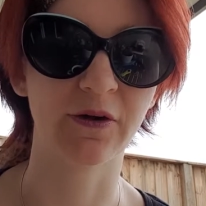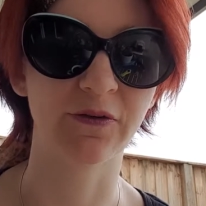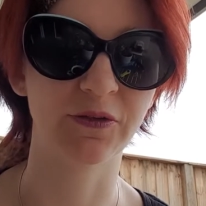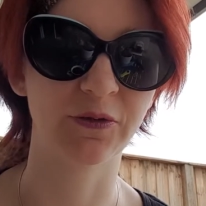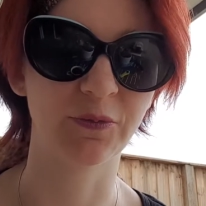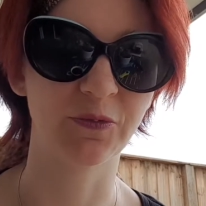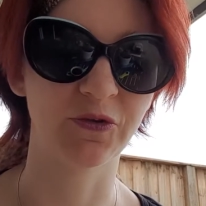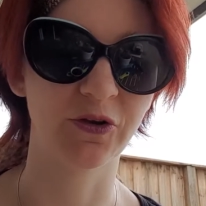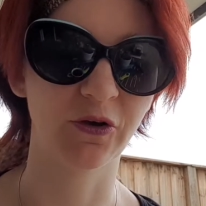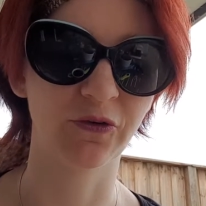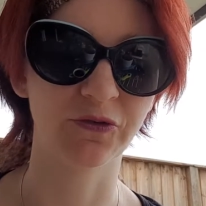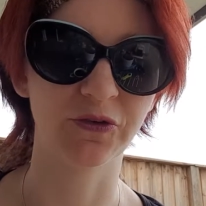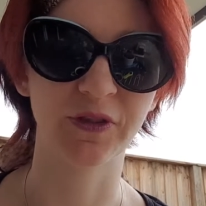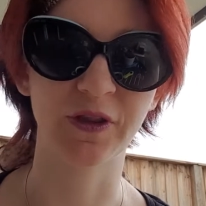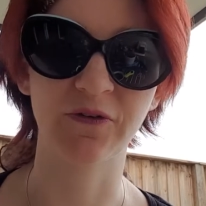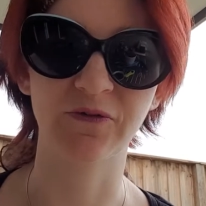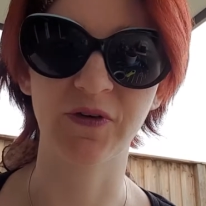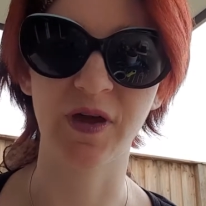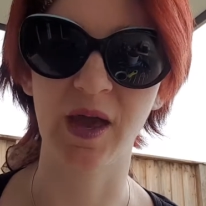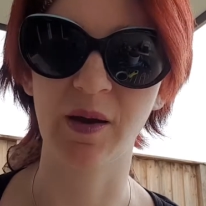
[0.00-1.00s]
themselves and
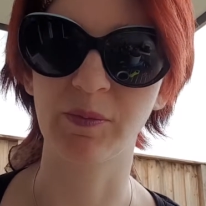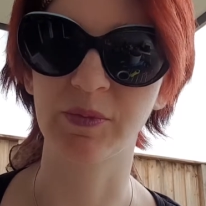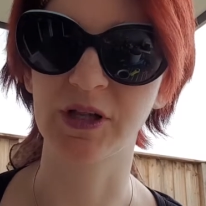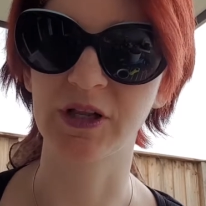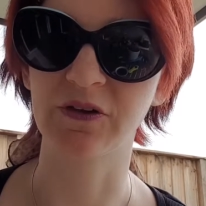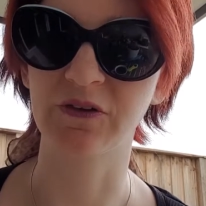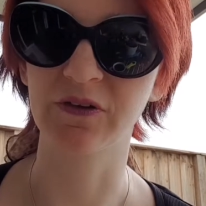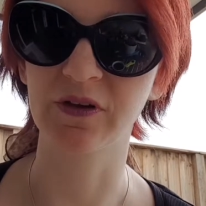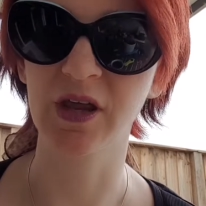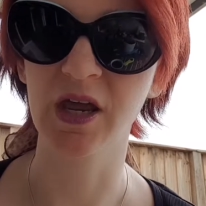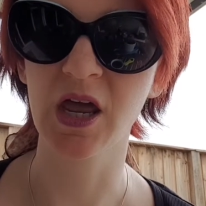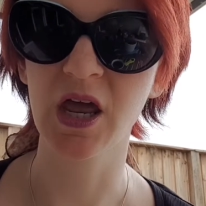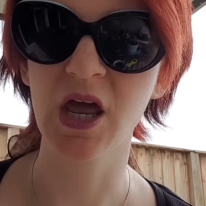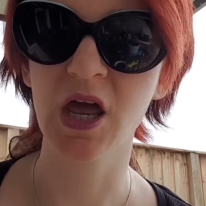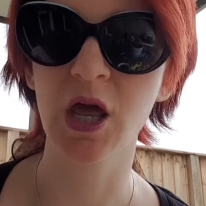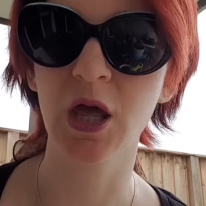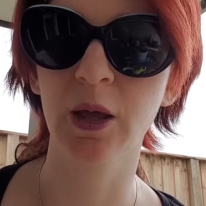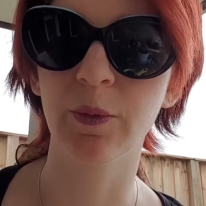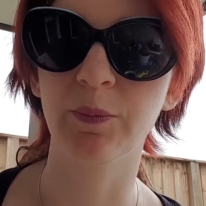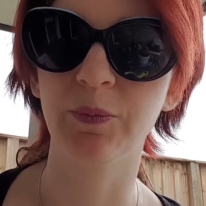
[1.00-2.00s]
their families.
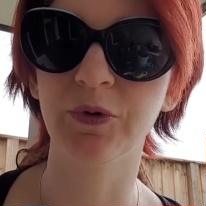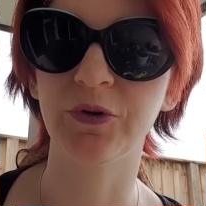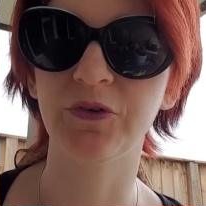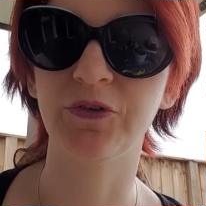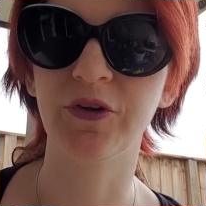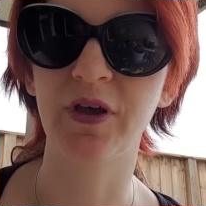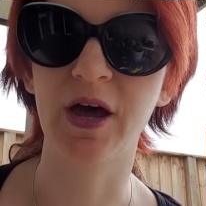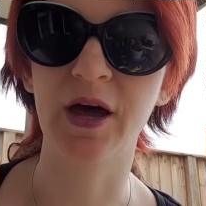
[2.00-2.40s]
But